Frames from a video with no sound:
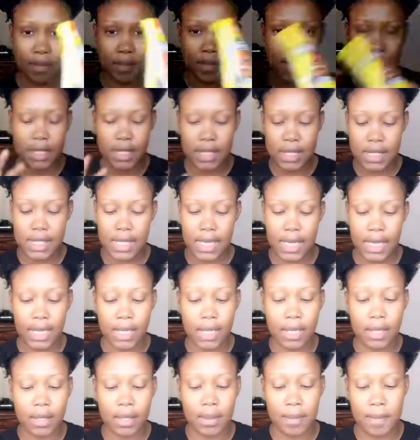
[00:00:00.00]
I'm gonna
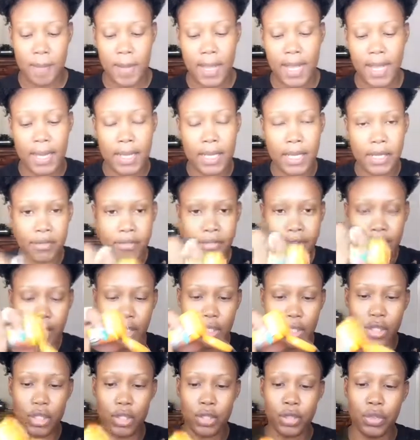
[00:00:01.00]
take my
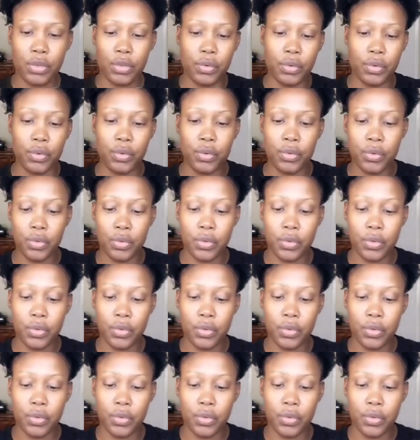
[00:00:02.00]
Gorilla Glue,